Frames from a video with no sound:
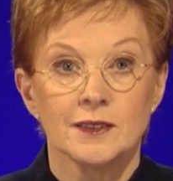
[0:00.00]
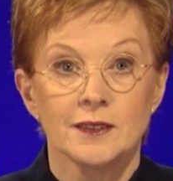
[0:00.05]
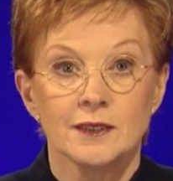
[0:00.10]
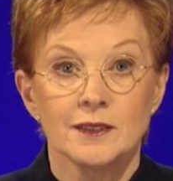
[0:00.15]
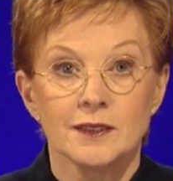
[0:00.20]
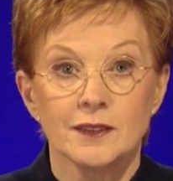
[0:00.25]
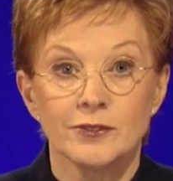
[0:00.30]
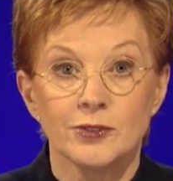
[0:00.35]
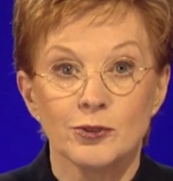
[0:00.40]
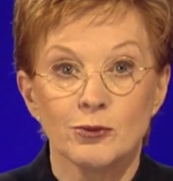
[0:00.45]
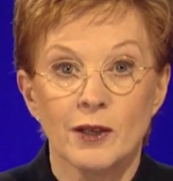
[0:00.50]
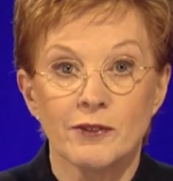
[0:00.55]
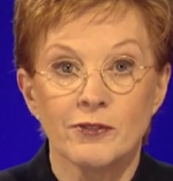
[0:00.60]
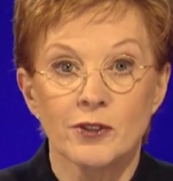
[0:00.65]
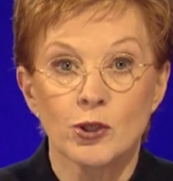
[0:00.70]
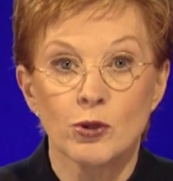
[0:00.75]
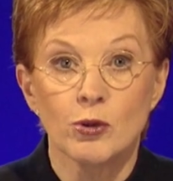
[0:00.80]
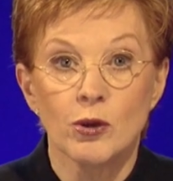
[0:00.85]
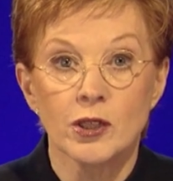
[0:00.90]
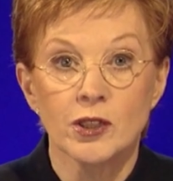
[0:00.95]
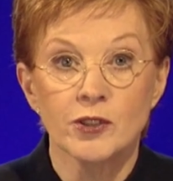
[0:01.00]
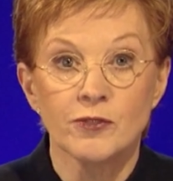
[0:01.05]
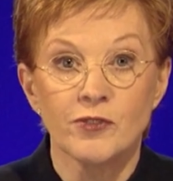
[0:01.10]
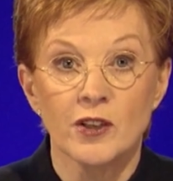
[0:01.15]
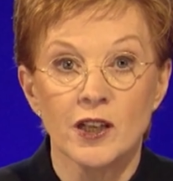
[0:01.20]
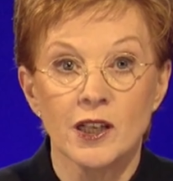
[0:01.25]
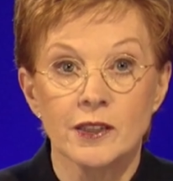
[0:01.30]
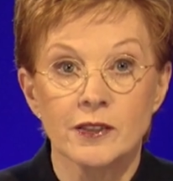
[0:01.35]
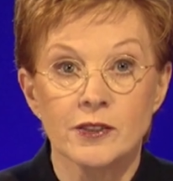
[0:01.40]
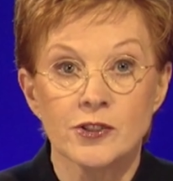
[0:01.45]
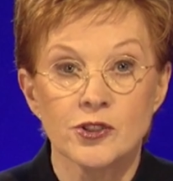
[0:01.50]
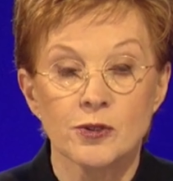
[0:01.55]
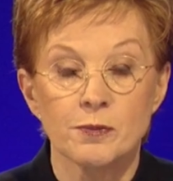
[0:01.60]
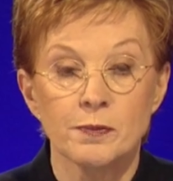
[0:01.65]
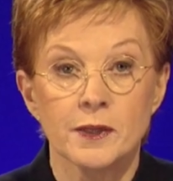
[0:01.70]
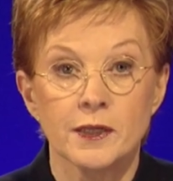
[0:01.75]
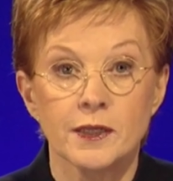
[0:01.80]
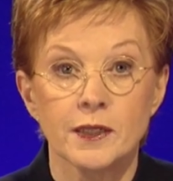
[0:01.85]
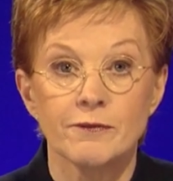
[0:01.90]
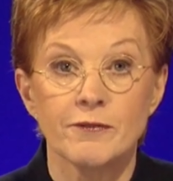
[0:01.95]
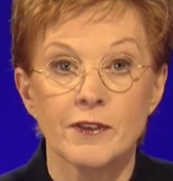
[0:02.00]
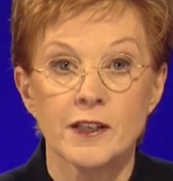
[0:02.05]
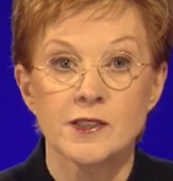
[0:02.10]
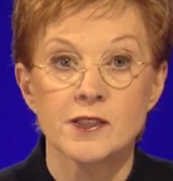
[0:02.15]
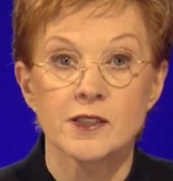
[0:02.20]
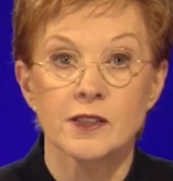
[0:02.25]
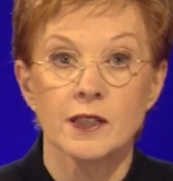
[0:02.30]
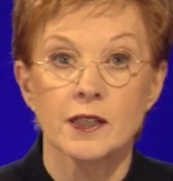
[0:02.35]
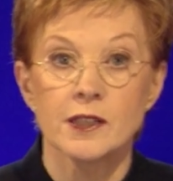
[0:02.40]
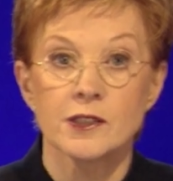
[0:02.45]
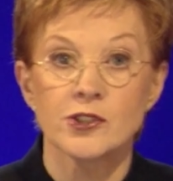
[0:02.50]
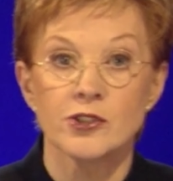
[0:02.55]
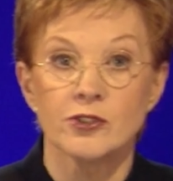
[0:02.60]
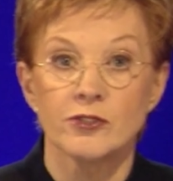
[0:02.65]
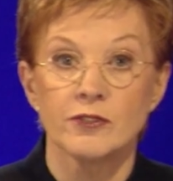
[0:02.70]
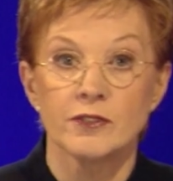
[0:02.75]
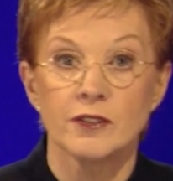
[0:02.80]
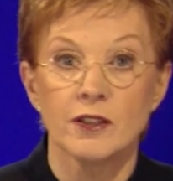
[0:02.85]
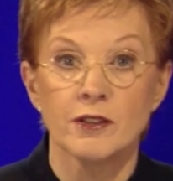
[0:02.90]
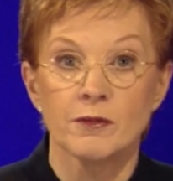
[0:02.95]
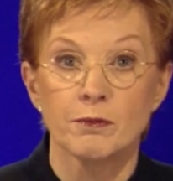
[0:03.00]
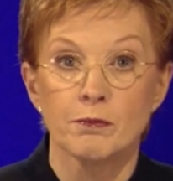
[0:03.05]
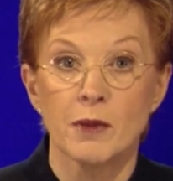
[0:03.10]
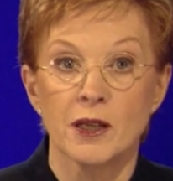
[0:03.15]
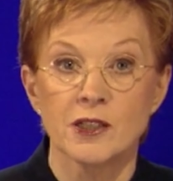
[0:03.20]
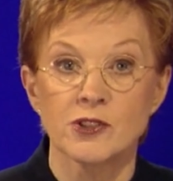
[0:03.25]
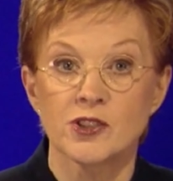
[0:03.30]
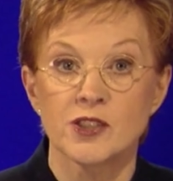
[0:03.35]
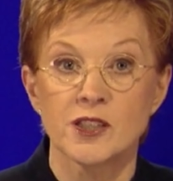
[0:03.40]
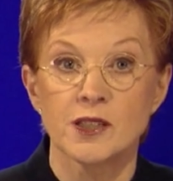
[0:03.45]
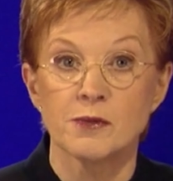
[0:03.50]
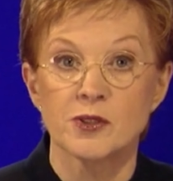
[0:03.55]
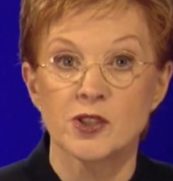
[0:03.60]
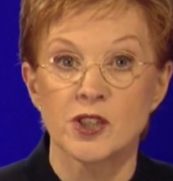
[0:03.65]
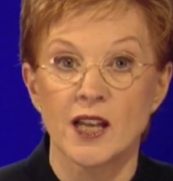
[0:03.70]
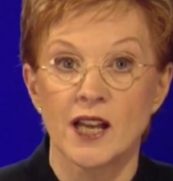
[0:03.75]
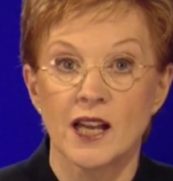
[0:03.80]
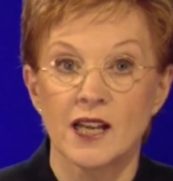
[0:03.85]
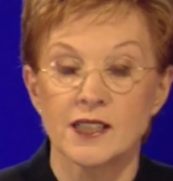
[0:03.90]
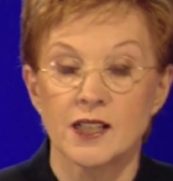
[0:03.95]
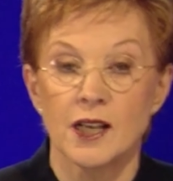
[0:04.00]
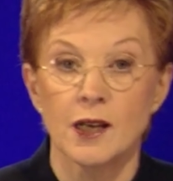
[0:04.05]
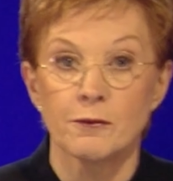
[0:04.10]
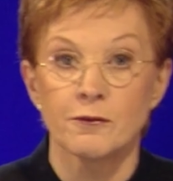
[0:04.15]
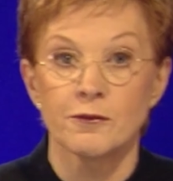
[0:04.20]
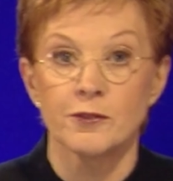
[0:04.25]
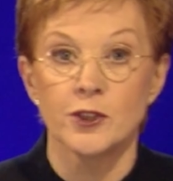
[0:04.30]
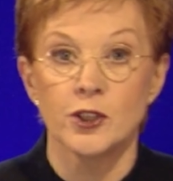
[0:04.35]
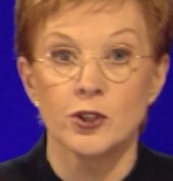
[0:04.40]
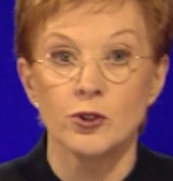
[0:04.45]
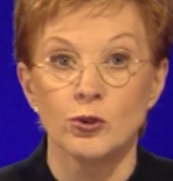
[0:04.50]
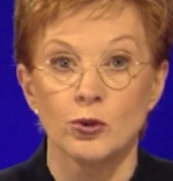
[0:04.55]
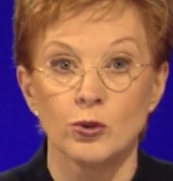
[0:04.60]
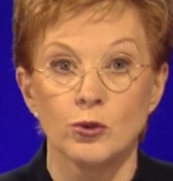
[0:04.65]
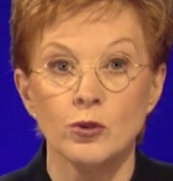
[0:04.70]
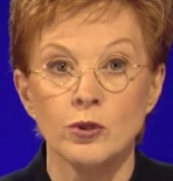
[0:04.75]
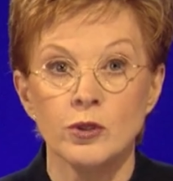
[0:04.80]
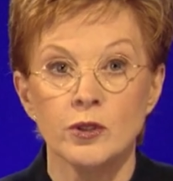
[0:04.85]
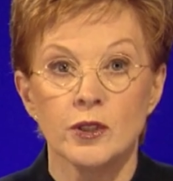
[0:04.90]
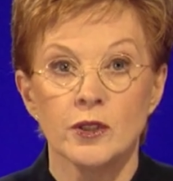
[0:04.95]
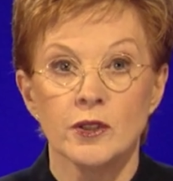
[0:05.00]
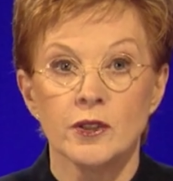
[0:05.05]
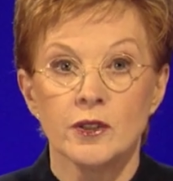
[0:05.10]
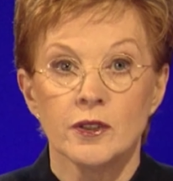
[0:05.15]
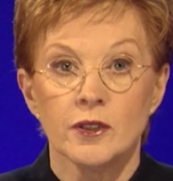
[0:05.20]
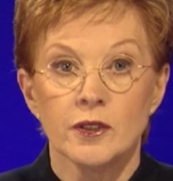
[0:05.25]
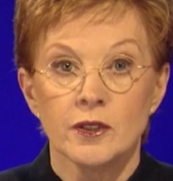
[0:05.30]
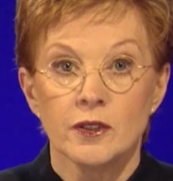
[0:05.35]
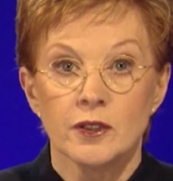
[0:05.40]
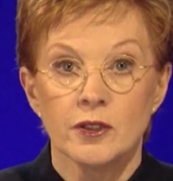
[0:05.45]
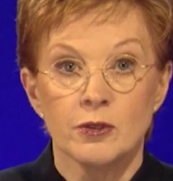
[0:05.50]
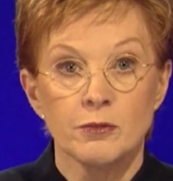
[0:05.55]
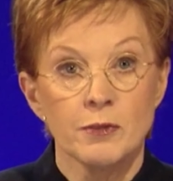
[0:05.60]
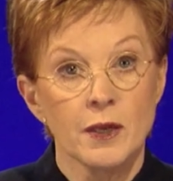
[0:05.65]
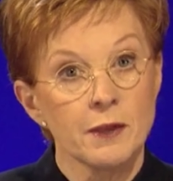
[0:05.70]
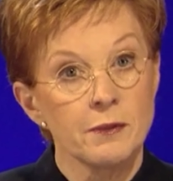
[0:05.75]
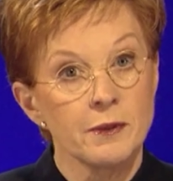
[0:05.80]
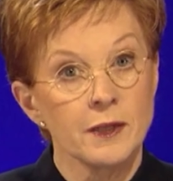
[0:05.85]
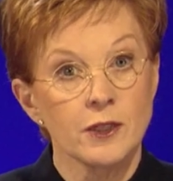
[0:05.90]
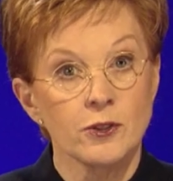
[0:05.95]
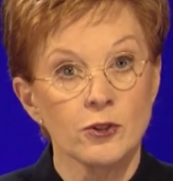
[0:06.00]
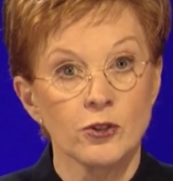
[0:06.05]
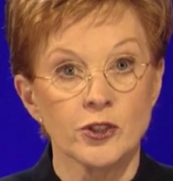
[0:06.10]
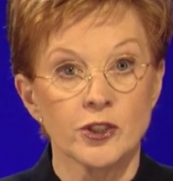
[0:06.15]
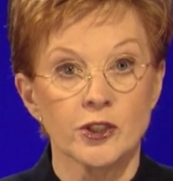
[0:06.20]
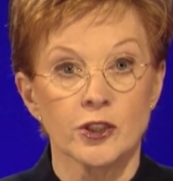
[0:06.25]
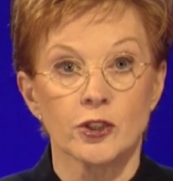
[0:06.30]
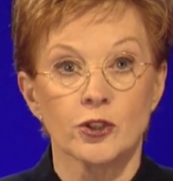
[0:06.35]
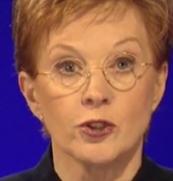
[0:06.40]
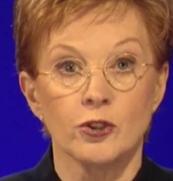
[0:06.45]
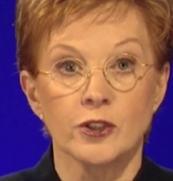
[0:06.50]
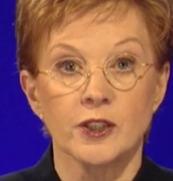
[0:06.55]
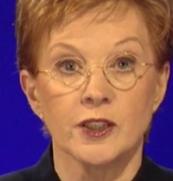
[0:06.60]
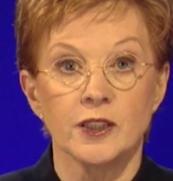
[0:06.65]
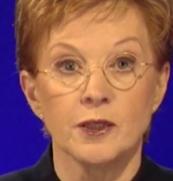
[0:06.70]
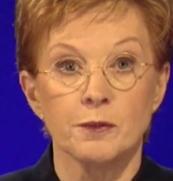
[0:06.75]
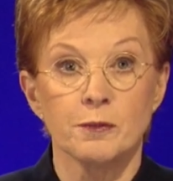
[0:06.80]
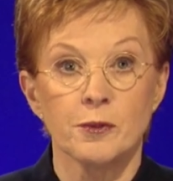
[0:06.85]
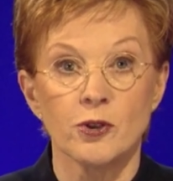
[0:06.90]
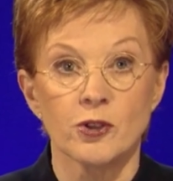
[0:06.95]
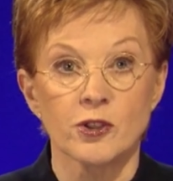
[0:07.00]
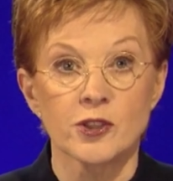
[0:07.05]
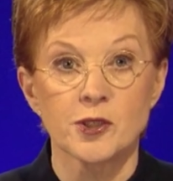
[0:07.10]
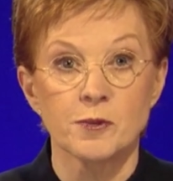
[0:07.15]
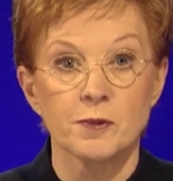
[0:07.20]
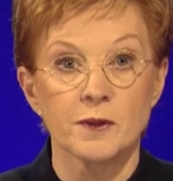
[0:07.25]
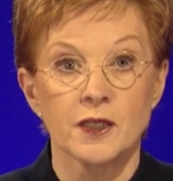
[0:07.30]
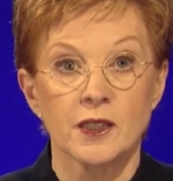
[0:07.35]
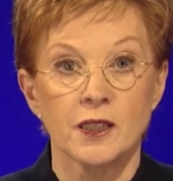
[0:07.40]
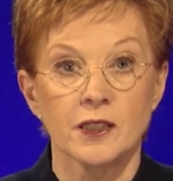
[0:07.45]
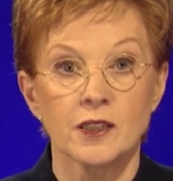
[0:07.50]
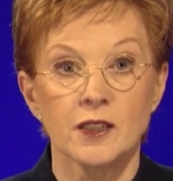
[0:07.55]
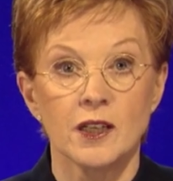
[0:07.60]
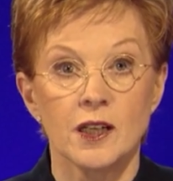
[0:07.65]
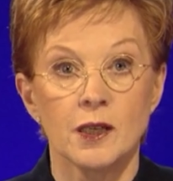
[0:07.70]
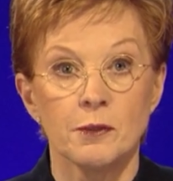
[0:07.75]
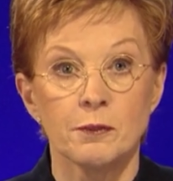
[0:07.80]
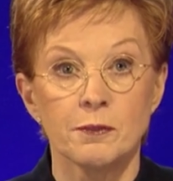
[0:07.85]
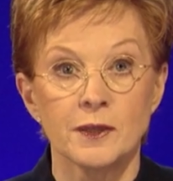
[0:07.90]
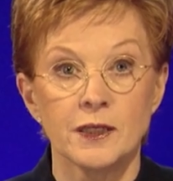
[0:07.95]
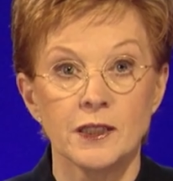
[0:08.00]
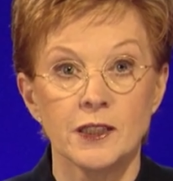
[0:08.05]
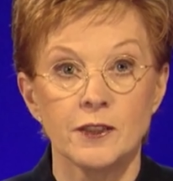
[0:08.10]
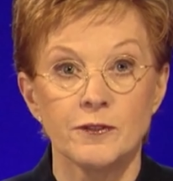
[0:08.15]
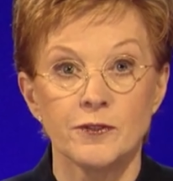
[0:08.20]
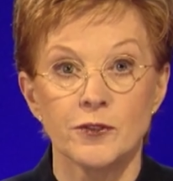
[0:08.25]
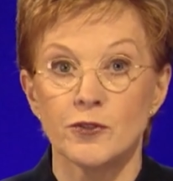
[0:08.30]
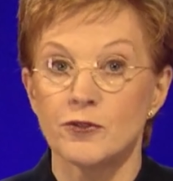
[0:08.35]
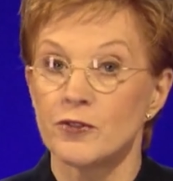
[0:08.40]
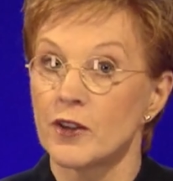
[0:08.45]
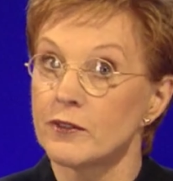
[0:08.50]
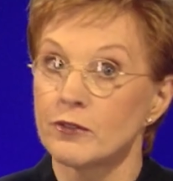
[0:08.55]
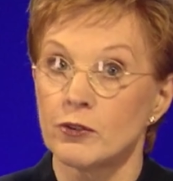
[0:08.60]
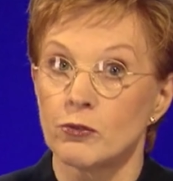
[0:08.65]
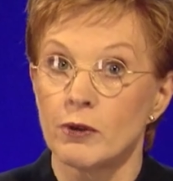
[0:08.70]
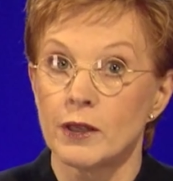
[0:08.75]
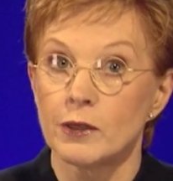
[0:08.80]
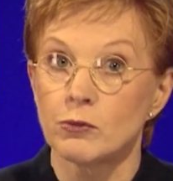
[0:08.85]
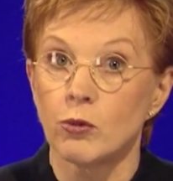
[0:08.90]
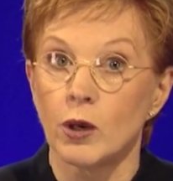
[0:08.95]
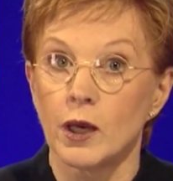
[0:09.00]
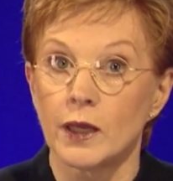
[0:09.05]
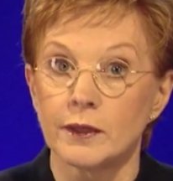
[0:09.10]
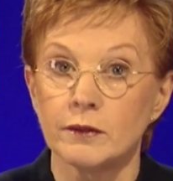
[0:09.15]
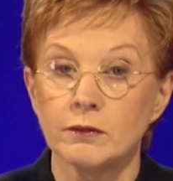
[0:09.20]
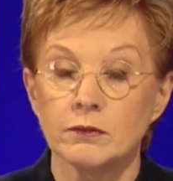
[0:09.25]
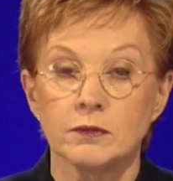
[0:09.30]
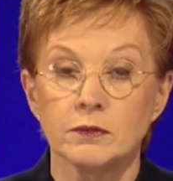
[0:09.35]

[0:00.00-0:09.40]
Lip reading: If you ever qualify, there should be an investigation. Not much seems to add up for you. You may be good at cooking the books, but I can't believe you've ever read one.